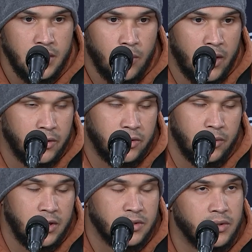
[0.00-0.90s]
one or
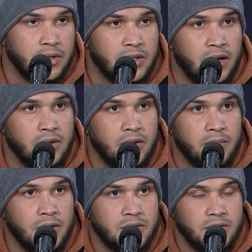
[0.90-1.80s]
two innings all the time, you know
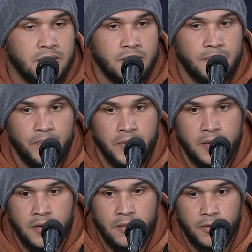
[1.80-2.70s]
what I mean? So
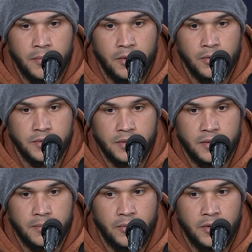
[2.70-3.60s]
for me, it was
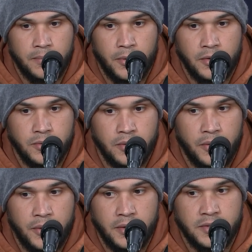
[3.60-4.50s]
really important to
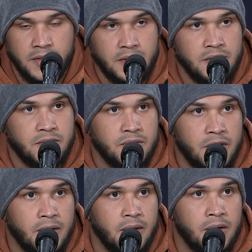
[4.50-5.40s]
go 36 innings
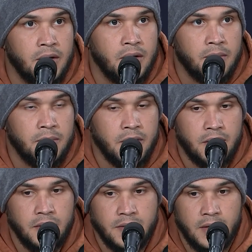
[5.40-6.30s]
today,
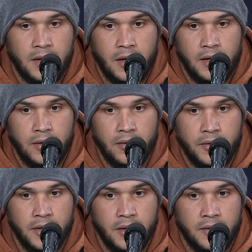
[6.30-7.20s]
because I know
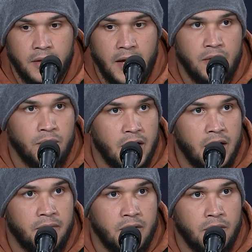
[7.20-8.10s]
the lineup we
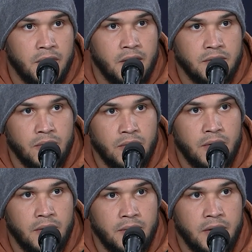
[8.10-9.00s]
have. I know they can score
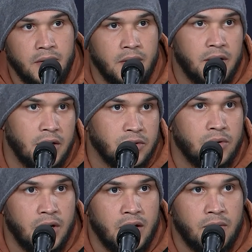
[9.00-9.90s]
a
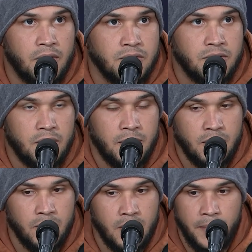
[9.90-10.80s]
lot of runs. You know what I
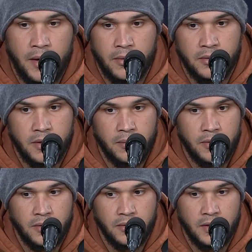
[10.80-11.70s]
mean? We got power. We got
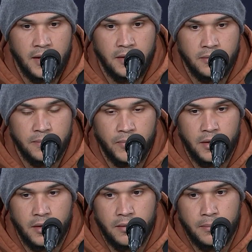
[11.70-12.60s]
everything on the lineup,
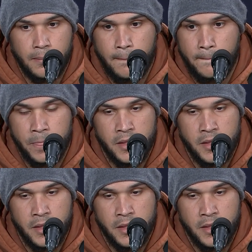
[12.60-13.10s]
and